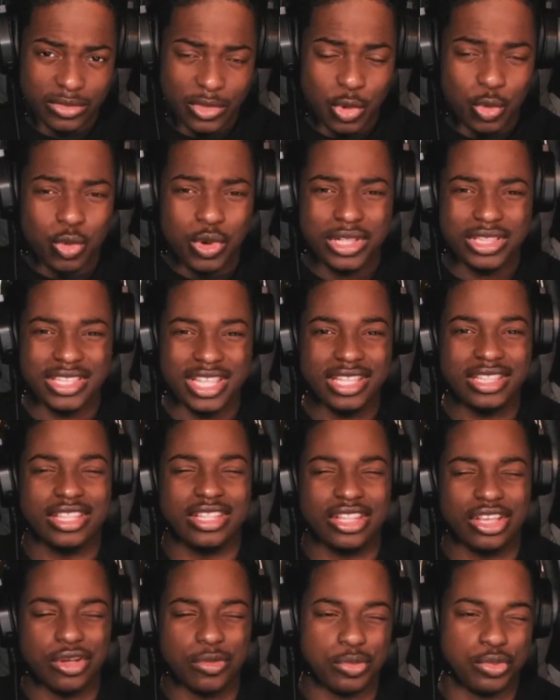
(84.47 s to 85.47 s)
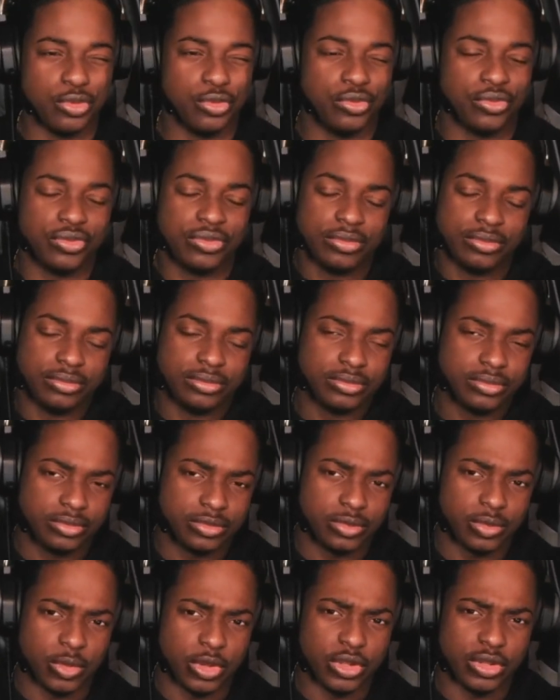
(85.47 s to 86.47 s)
What did the nigga prove
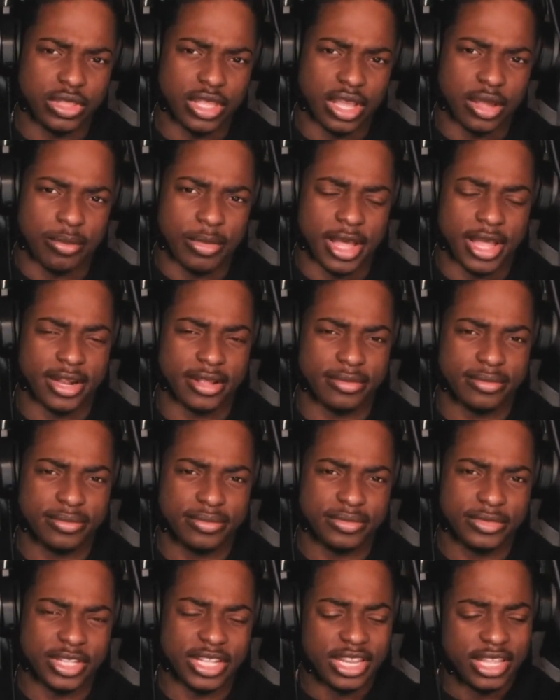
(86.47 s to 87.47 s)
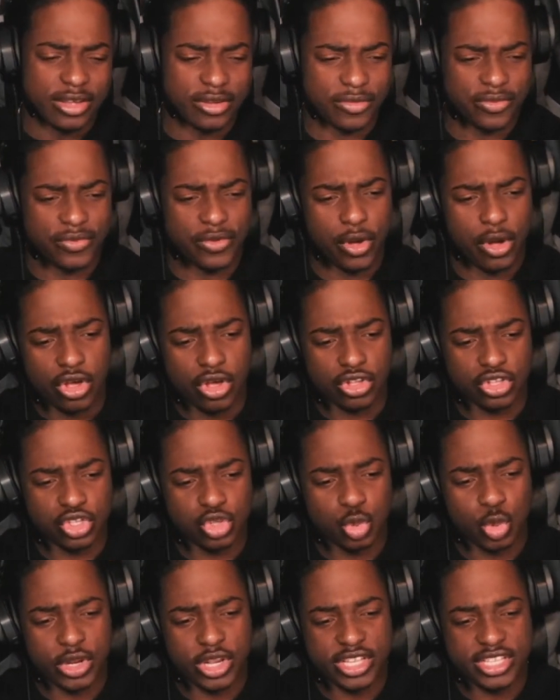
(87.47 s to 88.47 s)
when you think about it? The nigga fought a
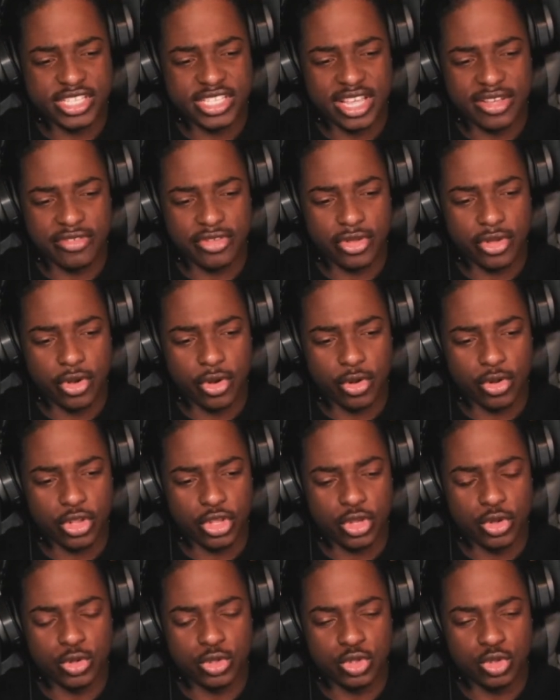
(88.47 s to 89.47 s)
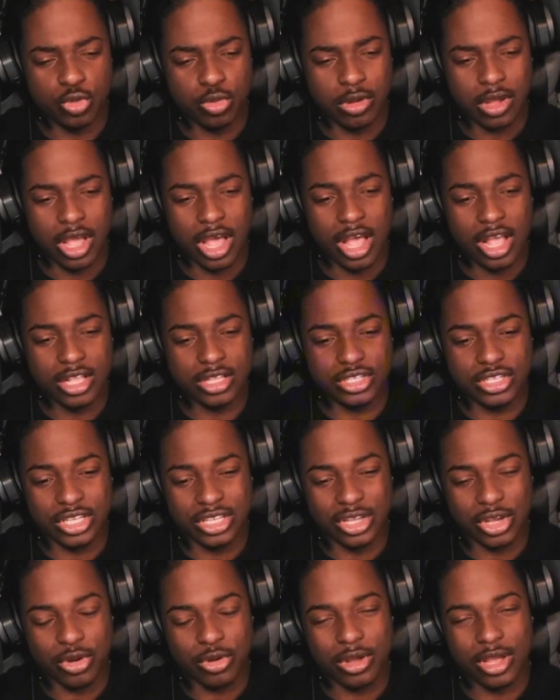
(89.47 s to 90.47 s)
27-year-old YouTube
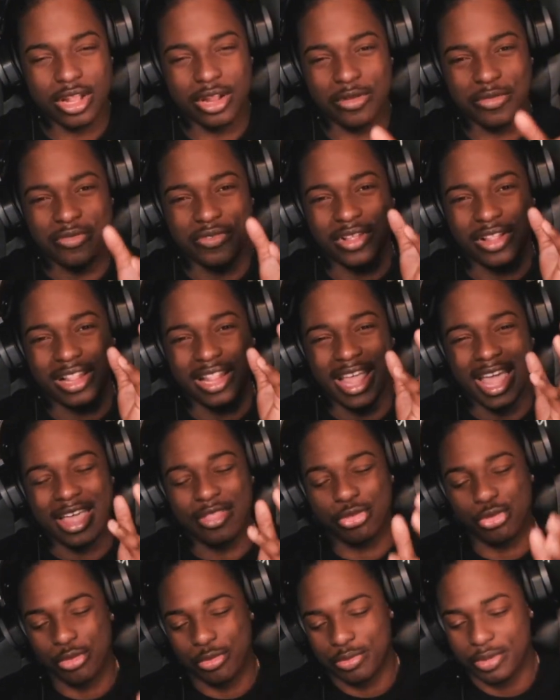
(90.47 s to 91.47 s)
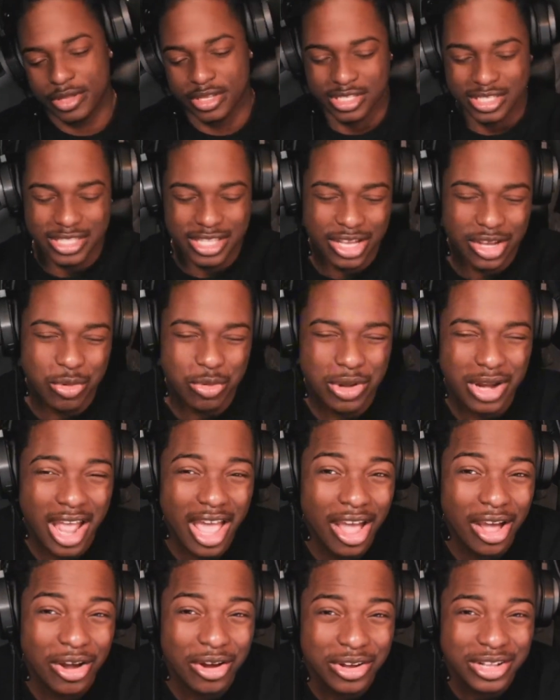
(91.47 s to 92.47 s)
content creator philanthropist. Nigga, when
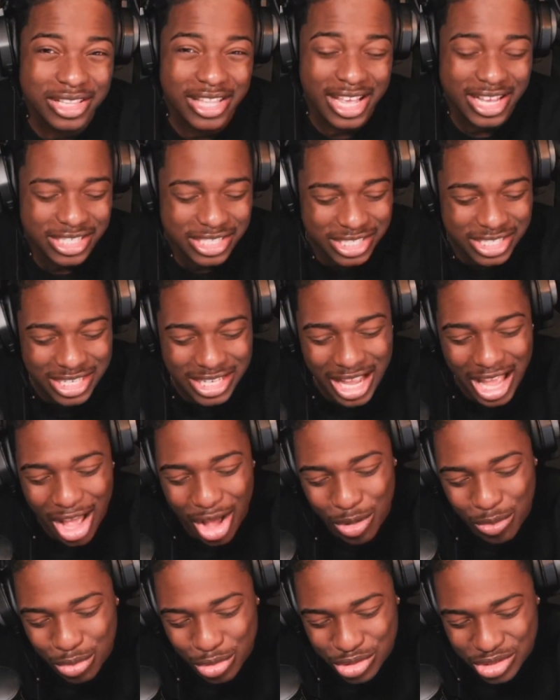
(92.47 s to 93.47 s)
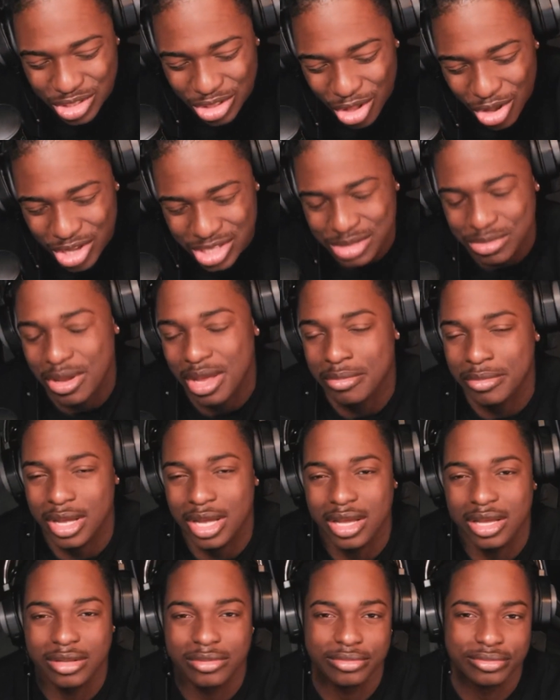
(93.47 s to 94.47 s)
I heard that shit, I almost lost my
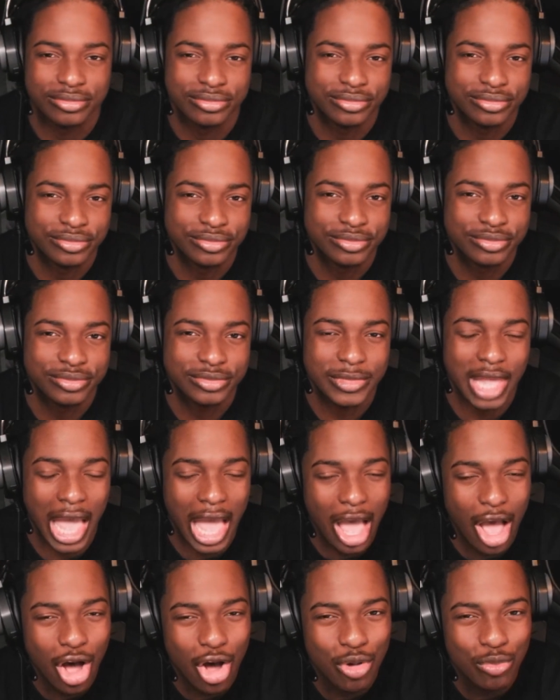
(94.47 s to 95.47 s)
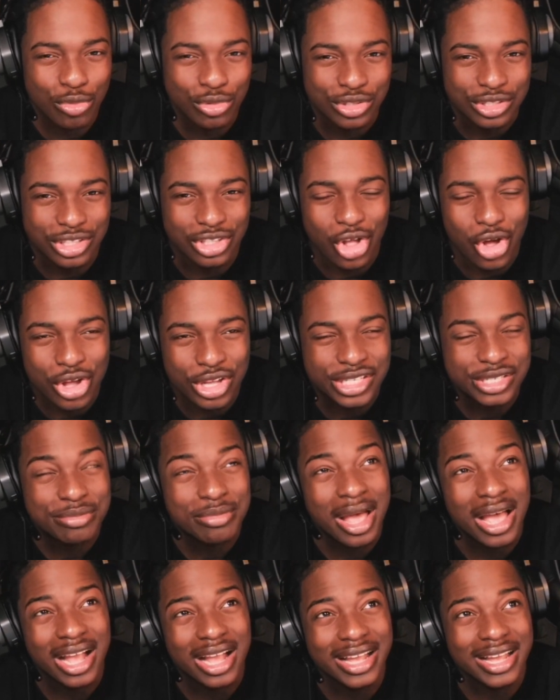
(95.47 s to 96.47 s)
mind. I almost lost
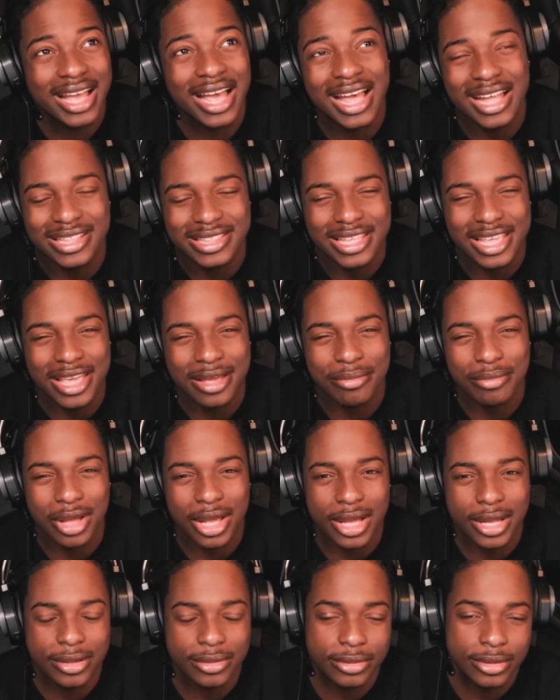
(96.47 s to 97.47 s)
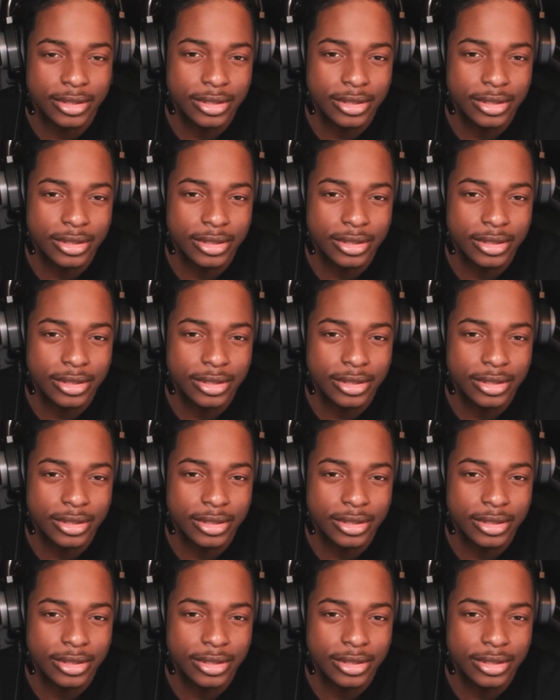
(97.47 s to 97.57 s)
my goddamn mind.